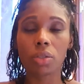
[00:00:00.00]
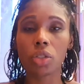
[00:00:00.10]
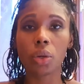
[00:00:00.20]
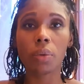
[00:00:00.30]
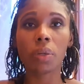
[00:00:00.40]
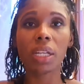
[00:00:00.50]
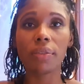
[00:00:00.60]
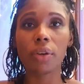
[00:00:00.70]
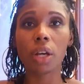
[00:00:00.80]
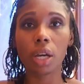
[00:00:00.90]
So it would
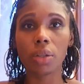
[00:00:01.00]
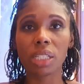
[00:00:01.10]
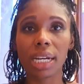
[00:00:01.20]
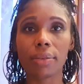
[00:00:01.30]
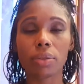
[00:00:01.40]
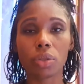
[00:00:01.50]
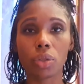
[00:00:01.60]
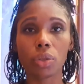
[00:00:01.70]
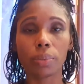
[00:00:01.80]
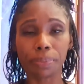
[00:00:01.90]
even go down
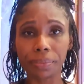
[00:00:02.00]
to